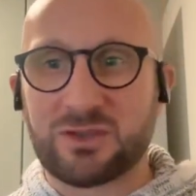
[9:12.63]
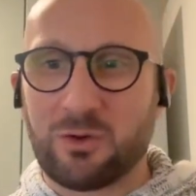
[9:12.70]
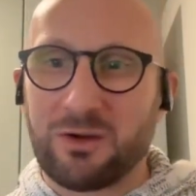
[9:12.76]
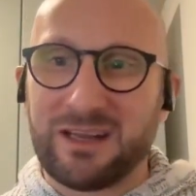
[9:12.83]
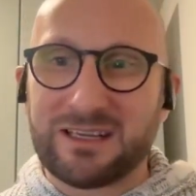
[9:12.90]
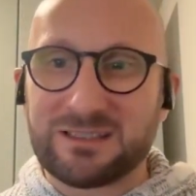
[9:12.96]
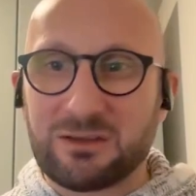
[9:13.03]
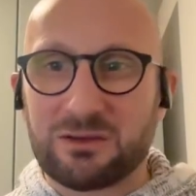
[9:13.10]
So
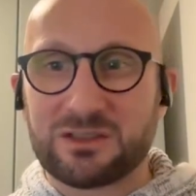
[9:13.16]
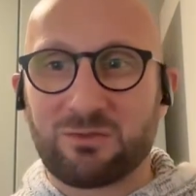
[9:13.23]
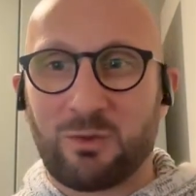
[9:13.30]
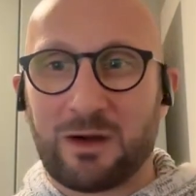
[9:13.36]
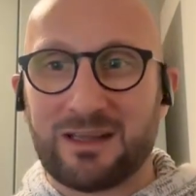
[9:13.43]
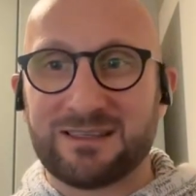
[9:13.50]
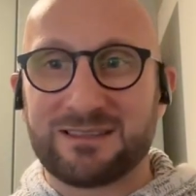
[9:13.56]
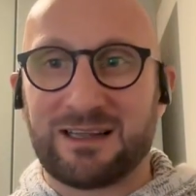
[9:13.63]
it is those
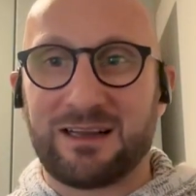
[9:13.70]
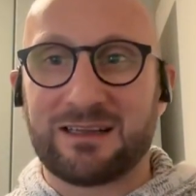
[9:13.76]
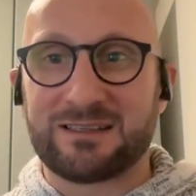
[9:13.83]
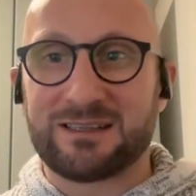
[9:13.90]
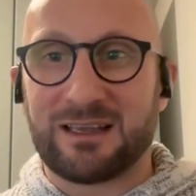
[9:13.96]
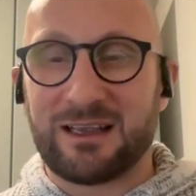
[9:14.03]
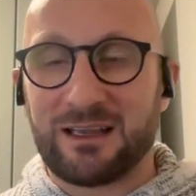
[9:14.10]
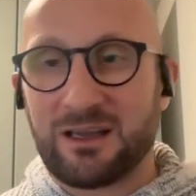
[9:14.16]
ones that
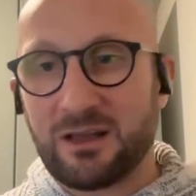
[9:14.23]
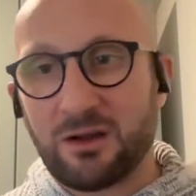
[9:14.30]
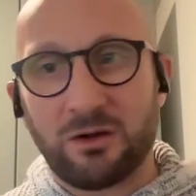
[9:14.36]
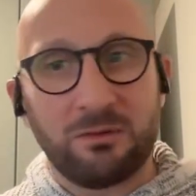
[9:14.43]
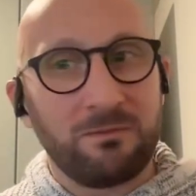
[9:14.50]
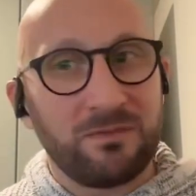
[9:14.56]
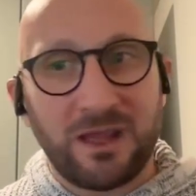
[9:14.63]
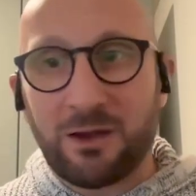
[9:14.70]
it's like, you
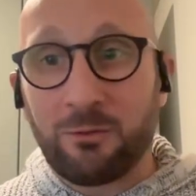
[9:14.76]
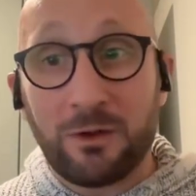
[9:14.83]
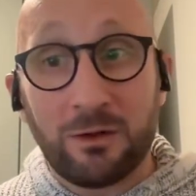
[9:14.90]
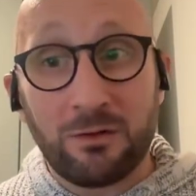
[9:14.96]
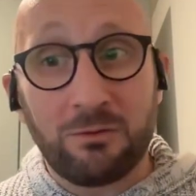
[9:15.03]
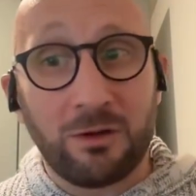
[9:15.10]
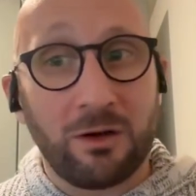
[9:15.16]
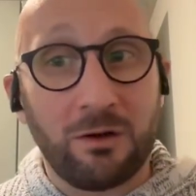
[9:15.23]
know, they
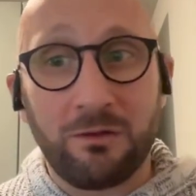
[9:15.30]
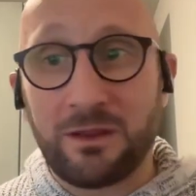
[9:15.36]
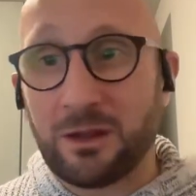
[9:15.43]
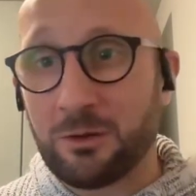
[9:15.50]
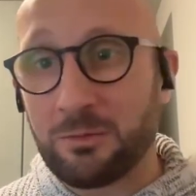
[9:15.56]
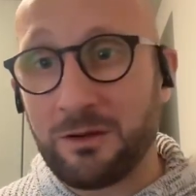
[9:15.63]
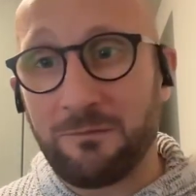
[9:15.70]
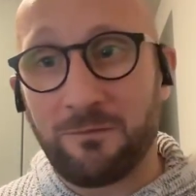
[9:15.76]
will grow,
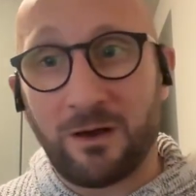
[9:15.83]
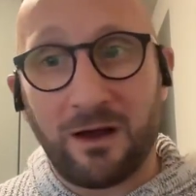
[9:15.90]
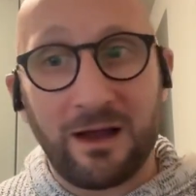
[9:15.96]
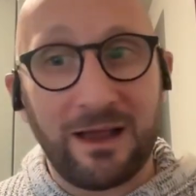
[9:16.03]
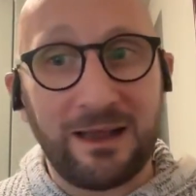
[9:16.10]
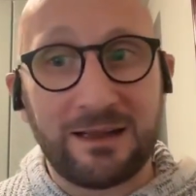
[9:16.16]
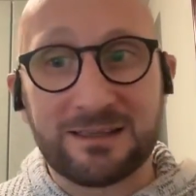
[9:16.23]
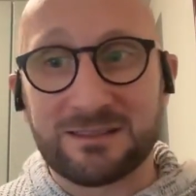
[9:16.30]
they'll be
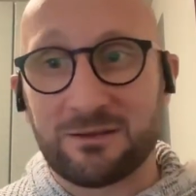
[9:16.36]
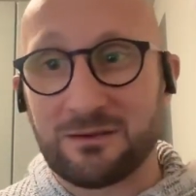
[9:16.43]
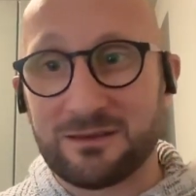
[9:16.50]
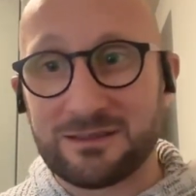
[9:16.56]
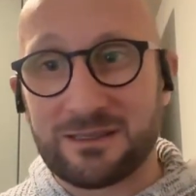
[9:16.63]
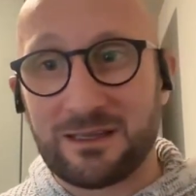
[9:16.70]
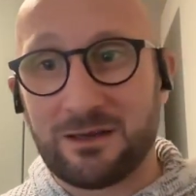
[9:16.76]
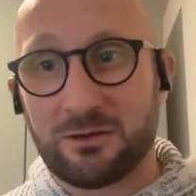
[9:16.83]
fine as long
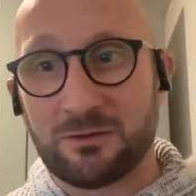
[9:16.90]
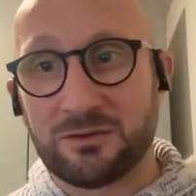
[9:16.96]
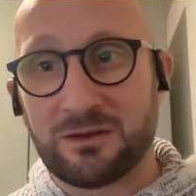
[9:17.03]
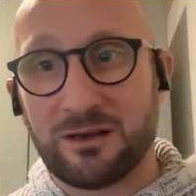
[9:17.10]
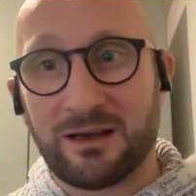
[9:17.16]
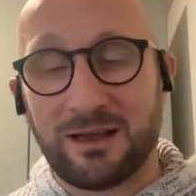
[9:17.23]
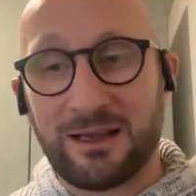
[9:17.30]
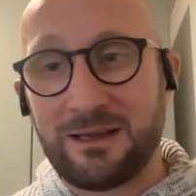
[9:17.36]
as they don't
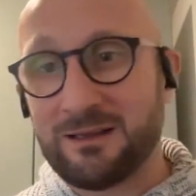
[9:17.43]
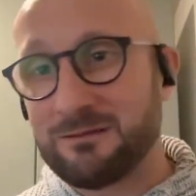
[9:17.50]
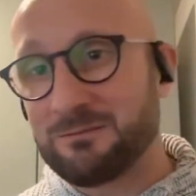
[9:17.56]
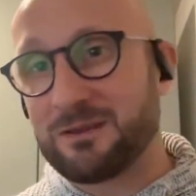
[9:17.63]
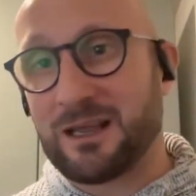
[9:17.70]
die.